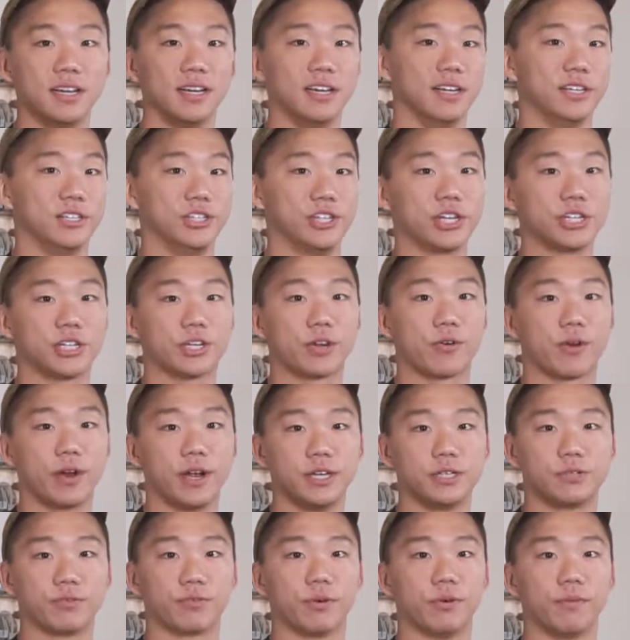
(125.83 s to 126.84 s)
and just
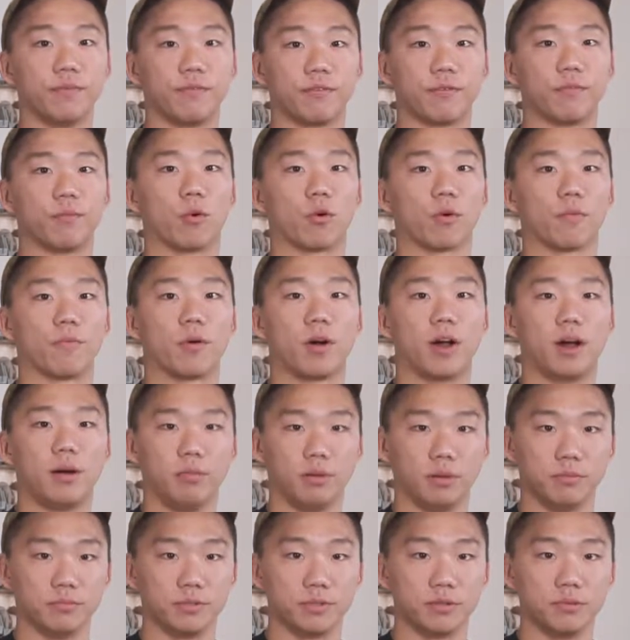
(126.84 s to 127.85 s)
creates room for more
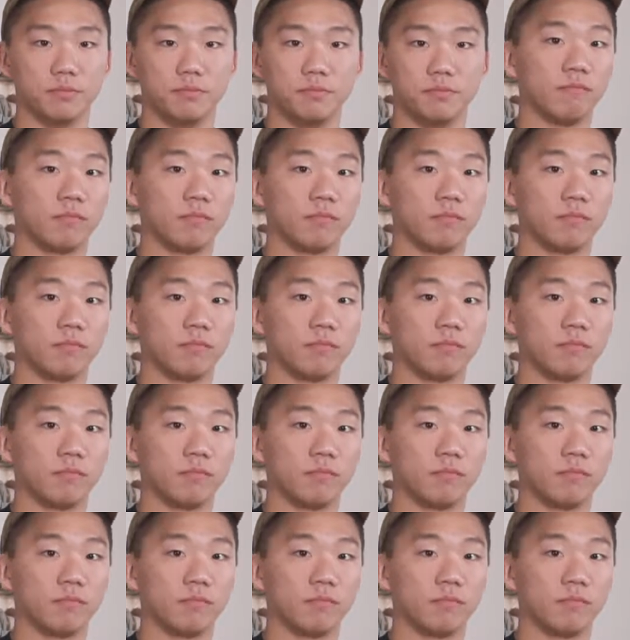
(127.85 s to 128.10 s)
problems.